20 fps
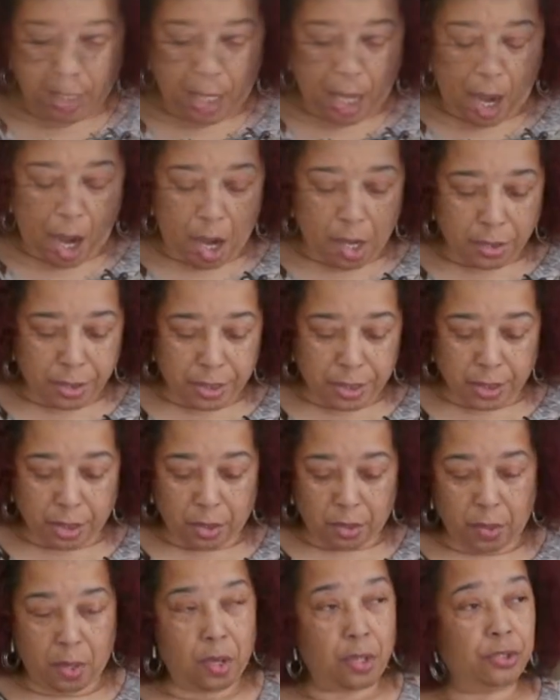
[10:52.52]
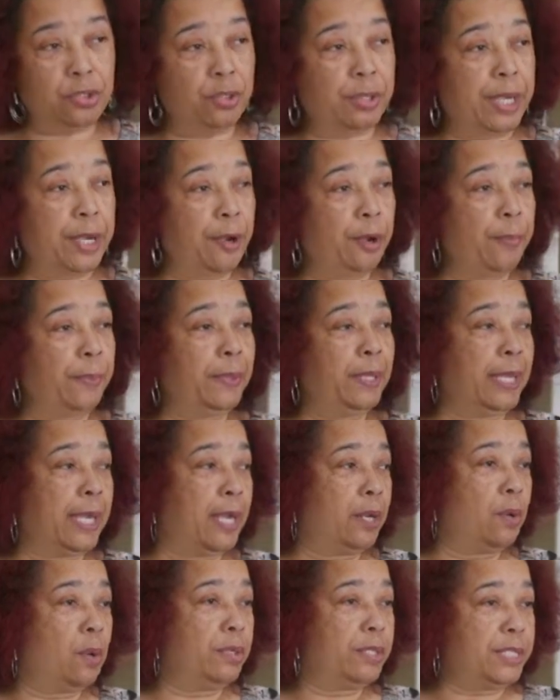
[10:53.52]
Also, on your care
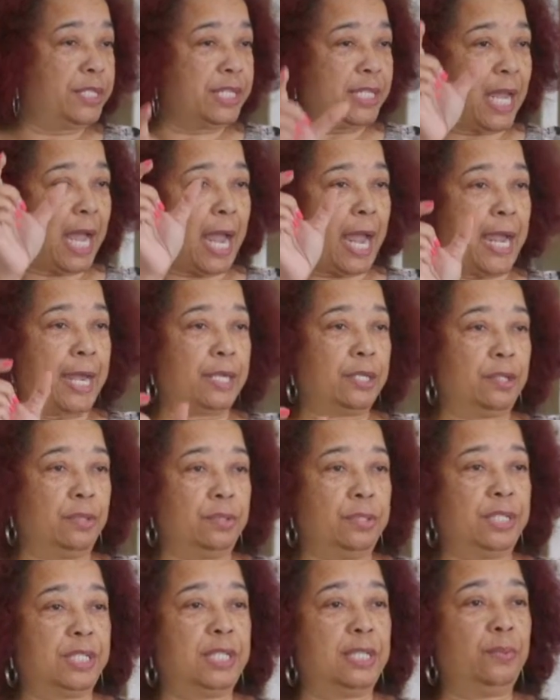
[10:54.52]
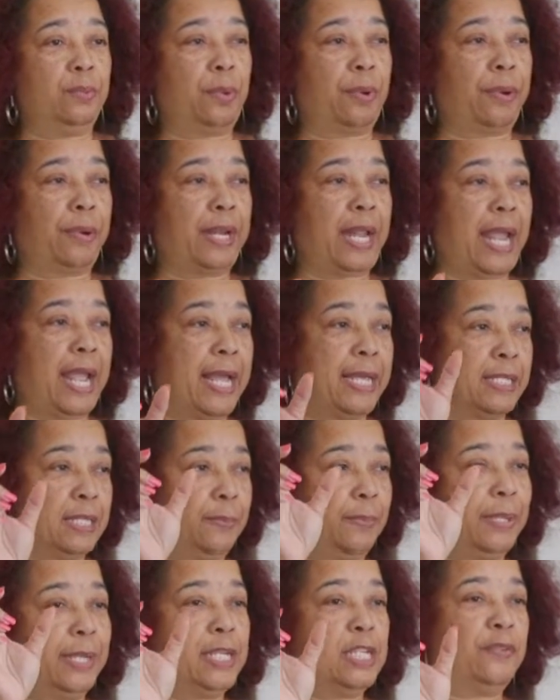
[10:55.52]
plan, on the side, you'll see where it has a
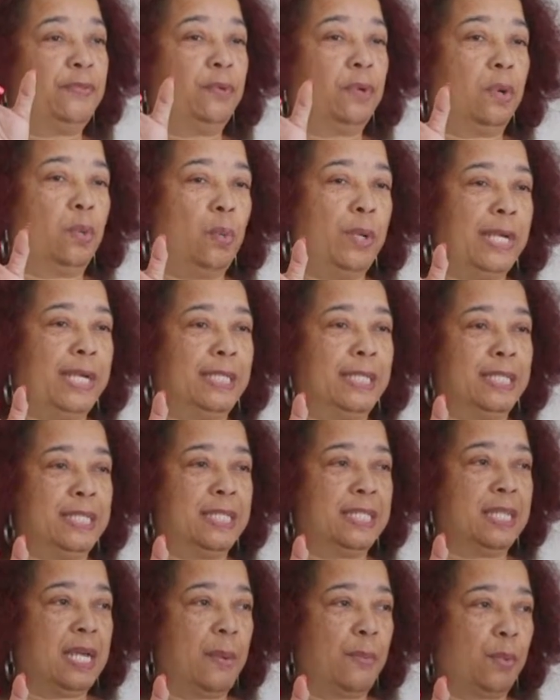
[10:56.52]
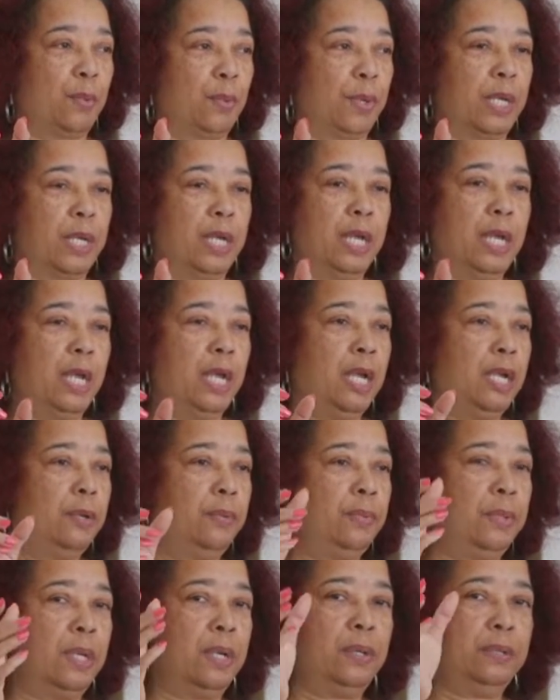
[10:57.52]
place for a weekly summary.
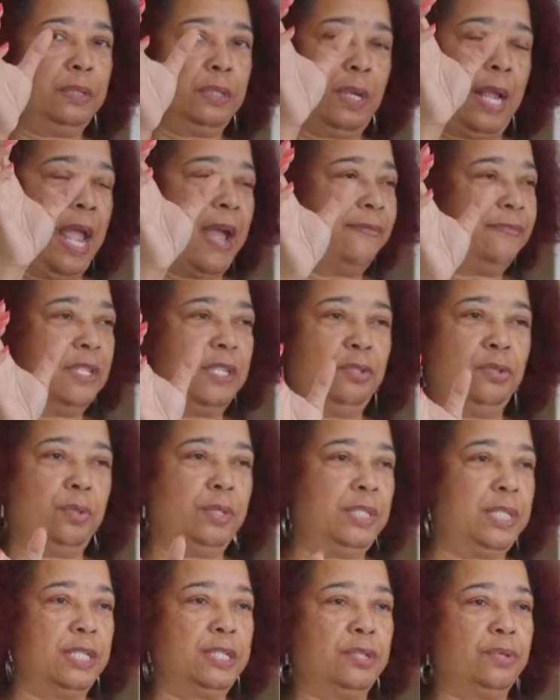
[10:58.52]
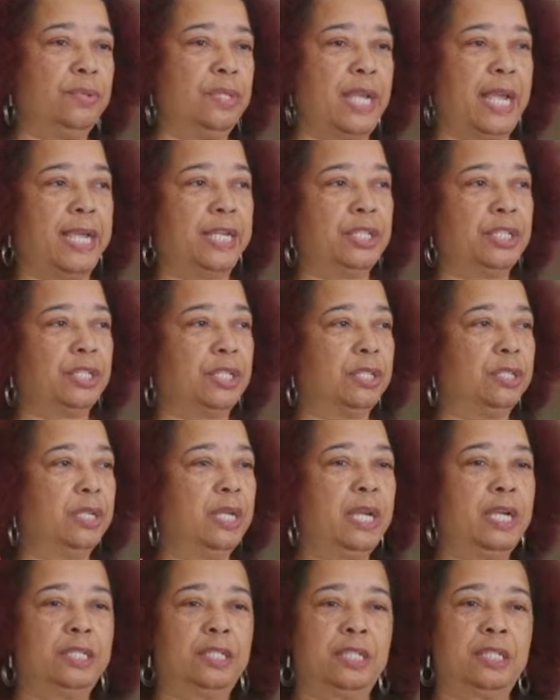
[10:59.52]
You don't have to do a dissertation.
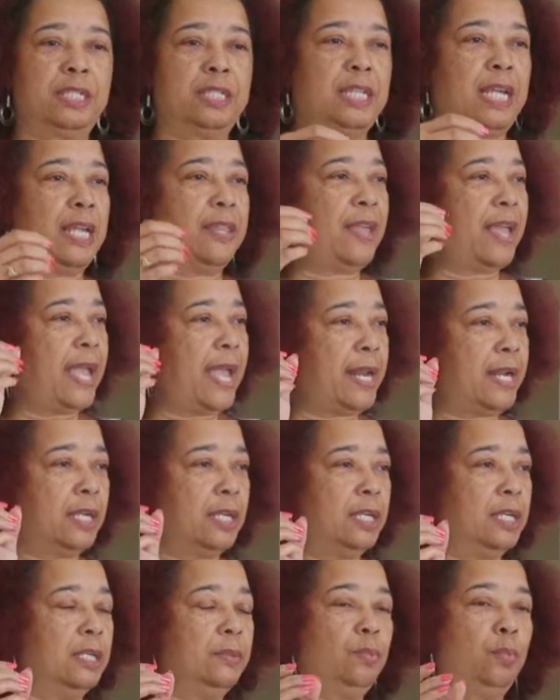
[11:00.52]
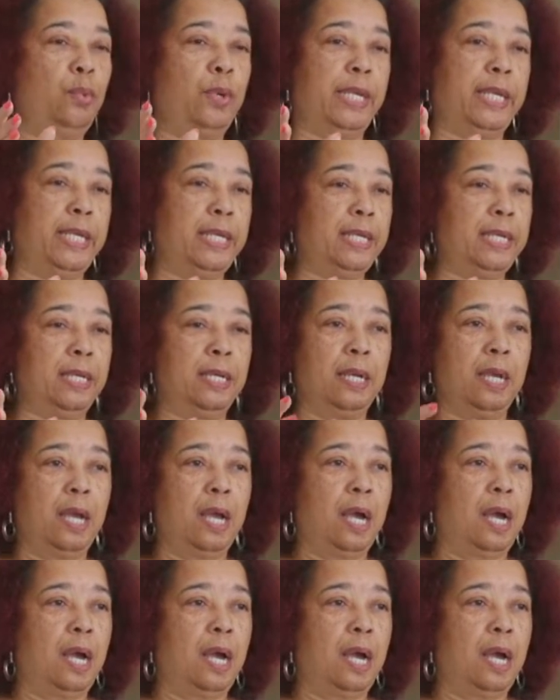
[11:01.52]
Just say they had a good week.